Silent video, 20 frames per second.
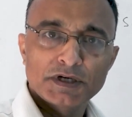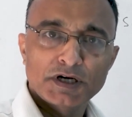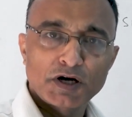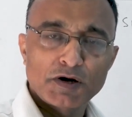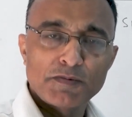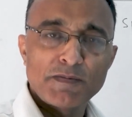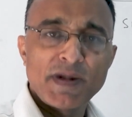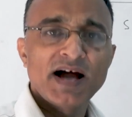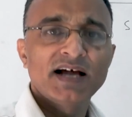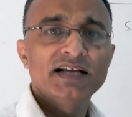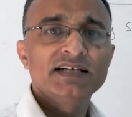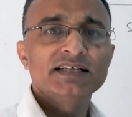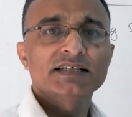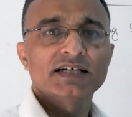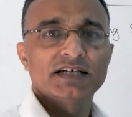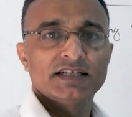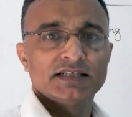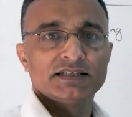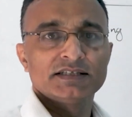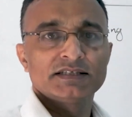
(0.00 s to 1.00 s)
command
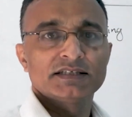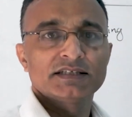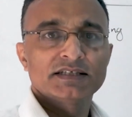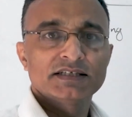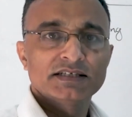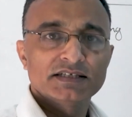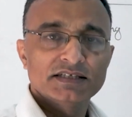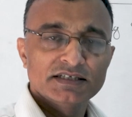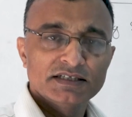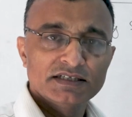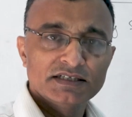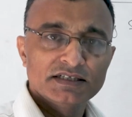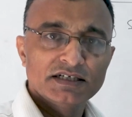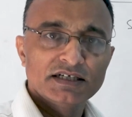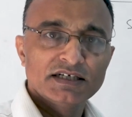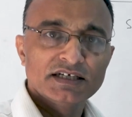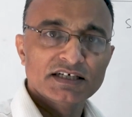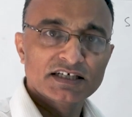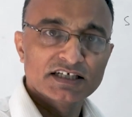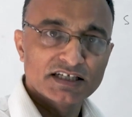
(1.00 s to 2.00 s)
on
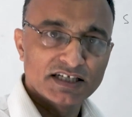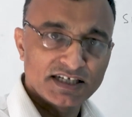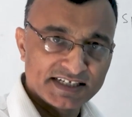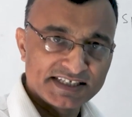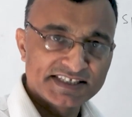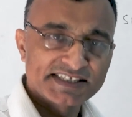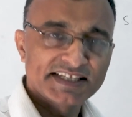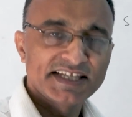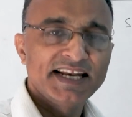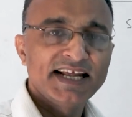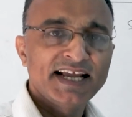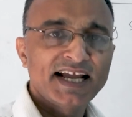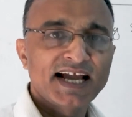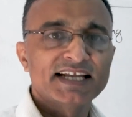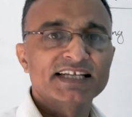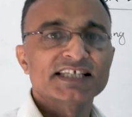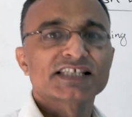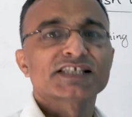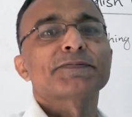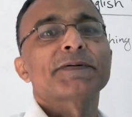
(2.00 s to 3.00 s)
listening
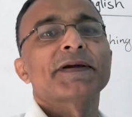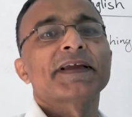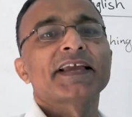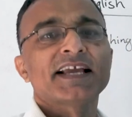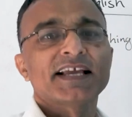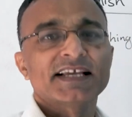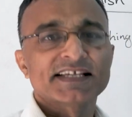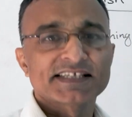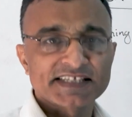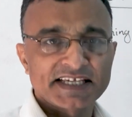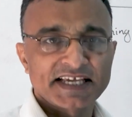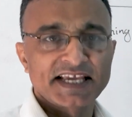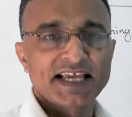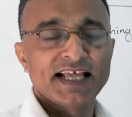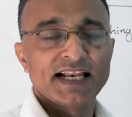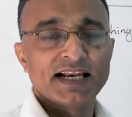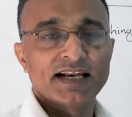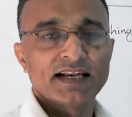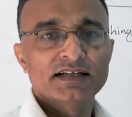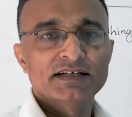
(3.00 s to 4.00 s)
and speaking
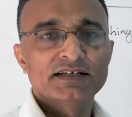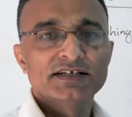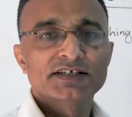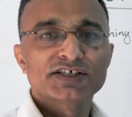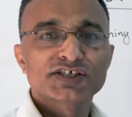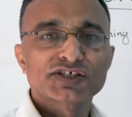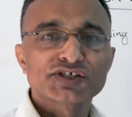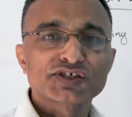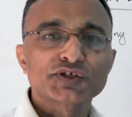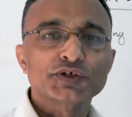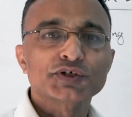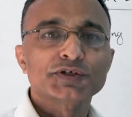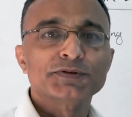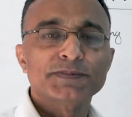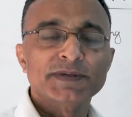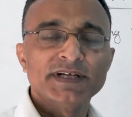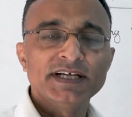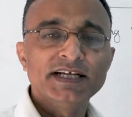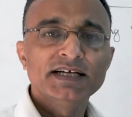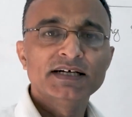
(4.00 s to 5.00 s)
skill
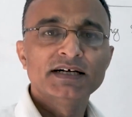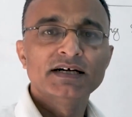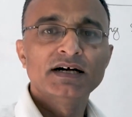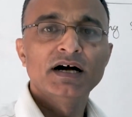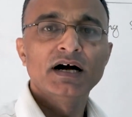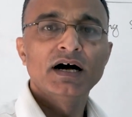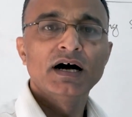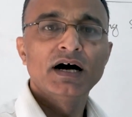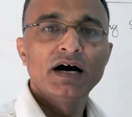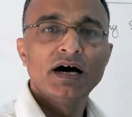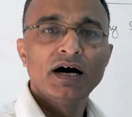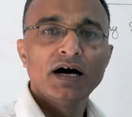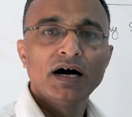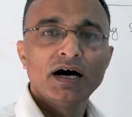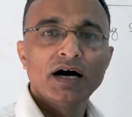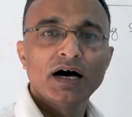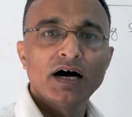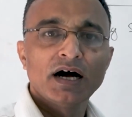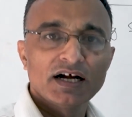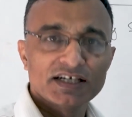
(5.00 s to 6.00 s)
should be
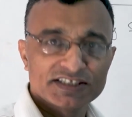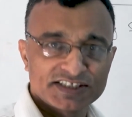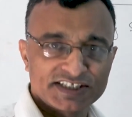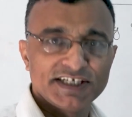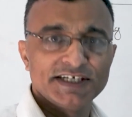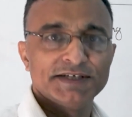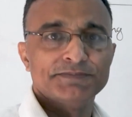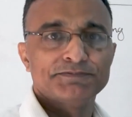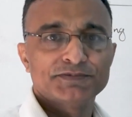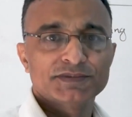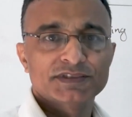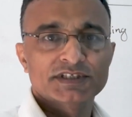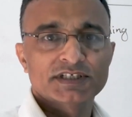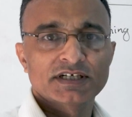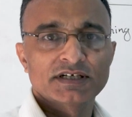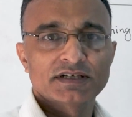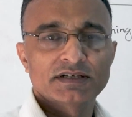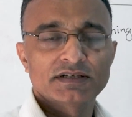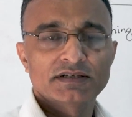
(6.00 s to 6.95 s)
achieved